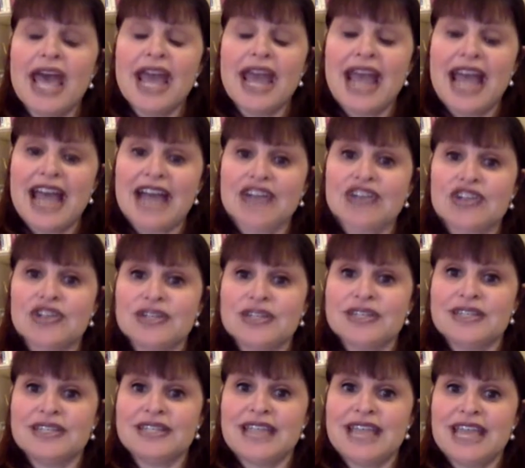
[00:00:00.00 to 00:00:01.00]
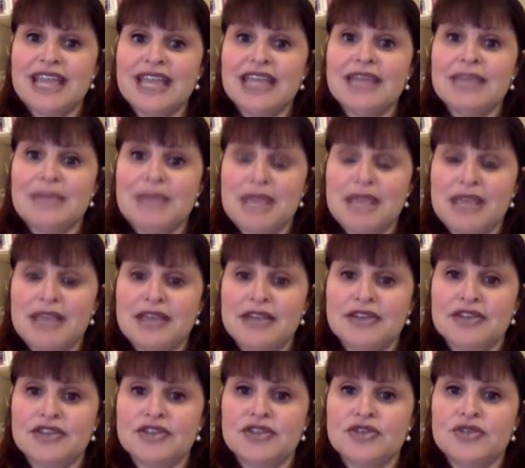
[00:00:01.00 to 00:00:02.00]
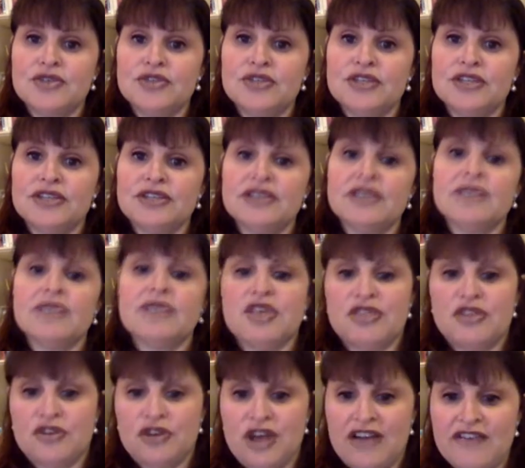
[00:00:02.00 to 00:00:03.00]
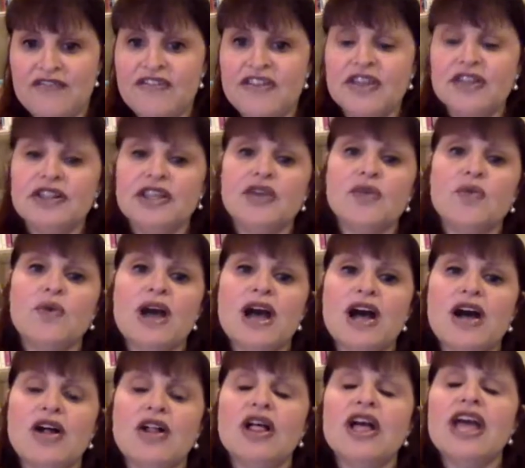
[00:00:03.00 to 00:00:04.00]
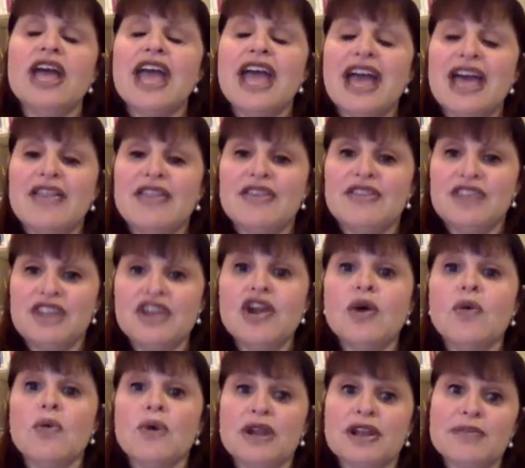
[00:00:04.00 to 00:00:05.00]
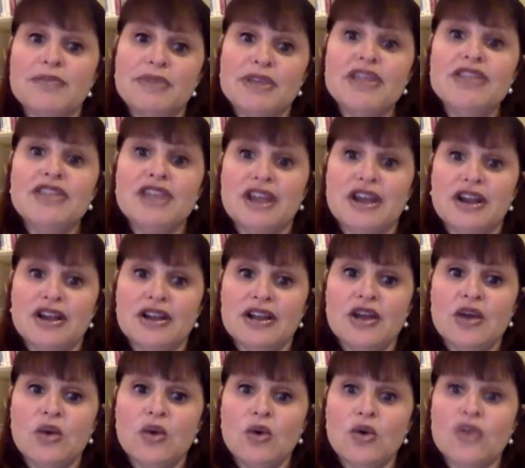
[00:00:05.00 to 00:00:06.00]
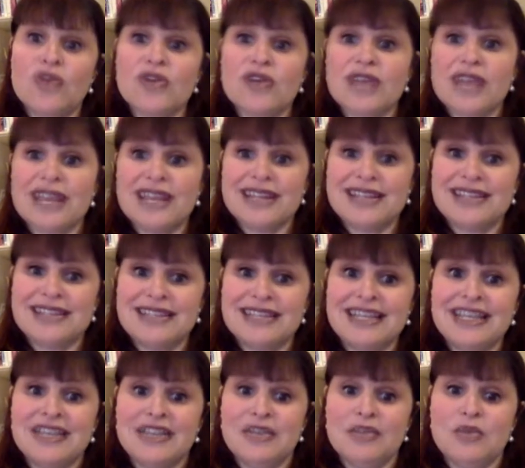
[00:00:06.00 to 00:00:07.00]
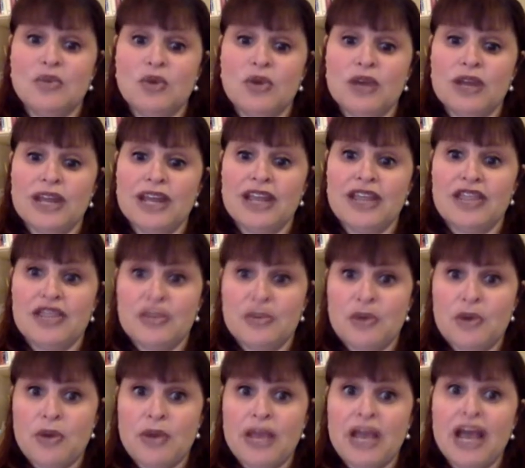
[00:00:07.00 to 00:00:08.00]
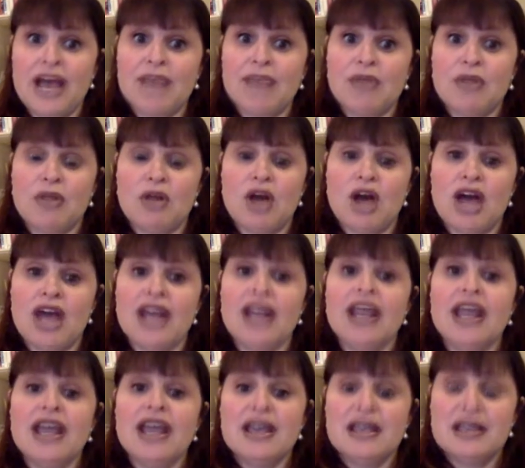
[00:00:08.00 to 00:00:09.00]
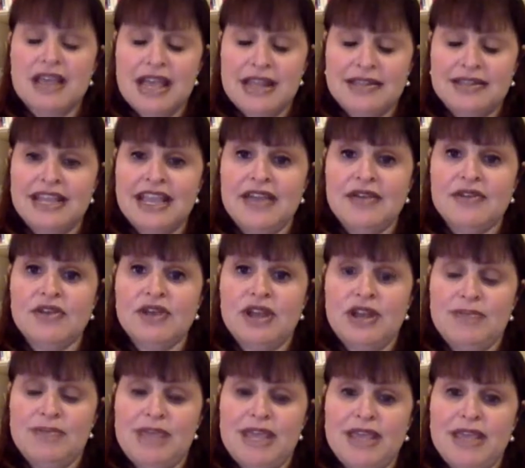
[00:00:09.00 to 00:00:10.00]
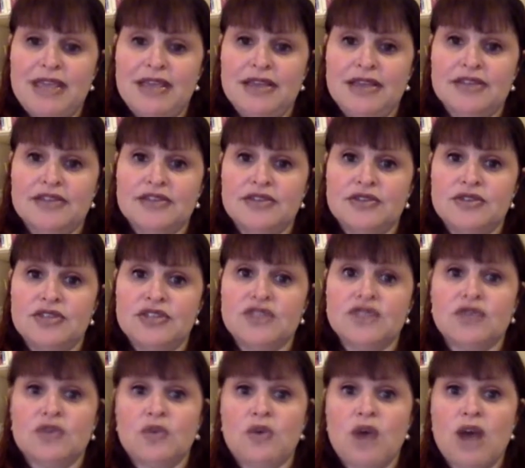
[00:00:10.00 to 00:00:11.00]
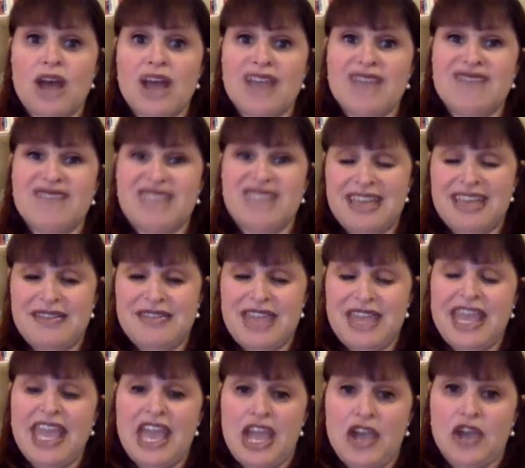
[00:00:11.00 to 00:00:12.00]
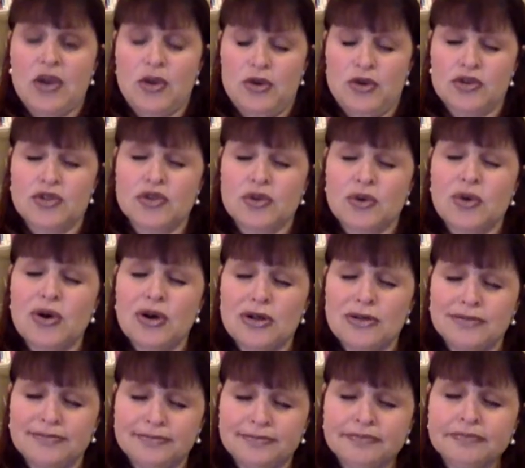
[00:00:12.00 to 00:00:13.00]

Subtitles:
and actually saying and making excuses that they're not feeling well and that they don't want to be there, or they're getting sick in the morning and throwing up a lot and saying and making excuses for why that they can't go to school.